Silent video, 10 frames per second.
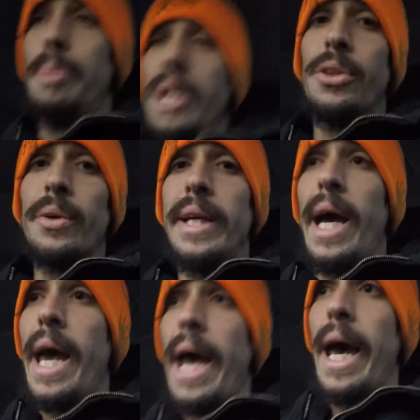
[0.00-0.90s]
Speed 3
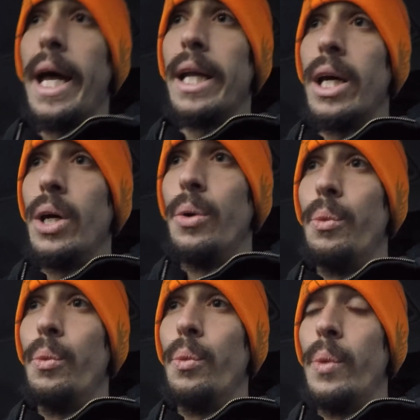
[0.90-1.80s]
I had,
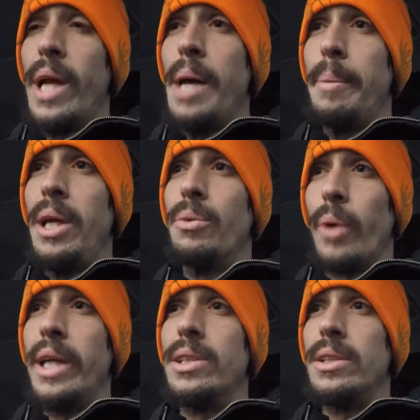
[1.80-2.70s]
when I'd be
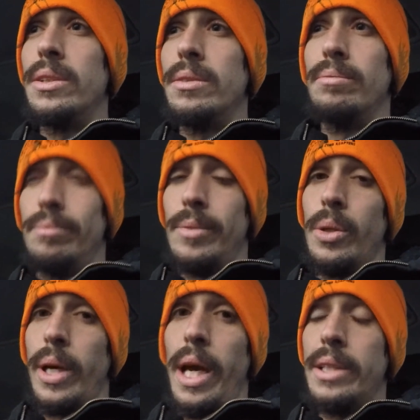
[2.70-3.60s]
racing,
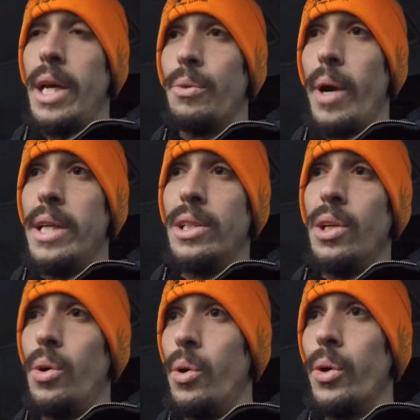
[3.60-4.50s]
okay, I say
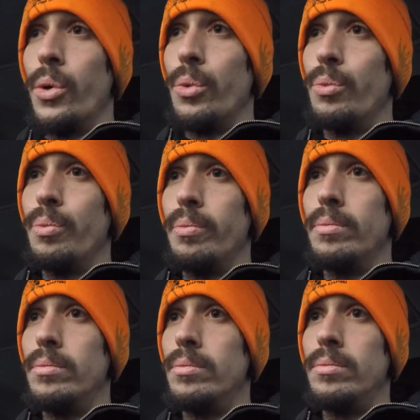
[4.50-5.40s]
racing or
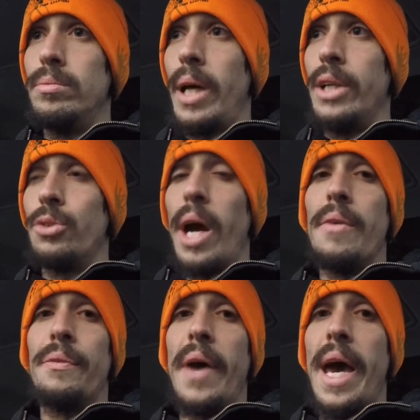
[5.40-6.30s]
like
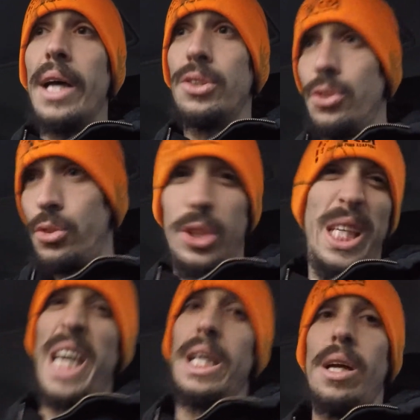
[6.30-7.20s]
driving fast,
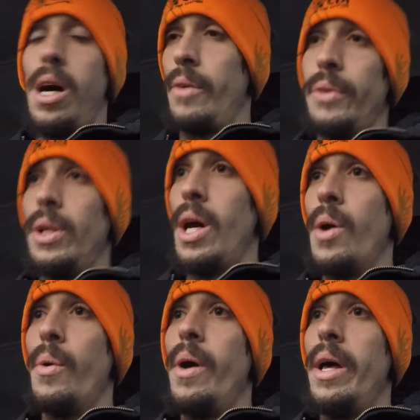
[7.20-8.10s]
taking off, you
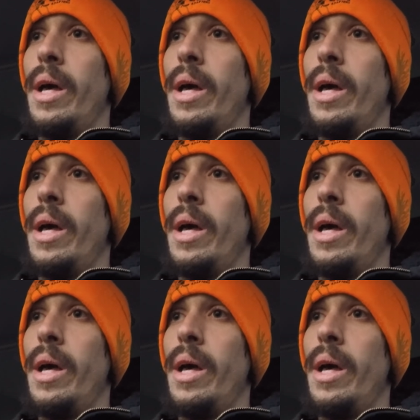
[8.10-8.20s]
know,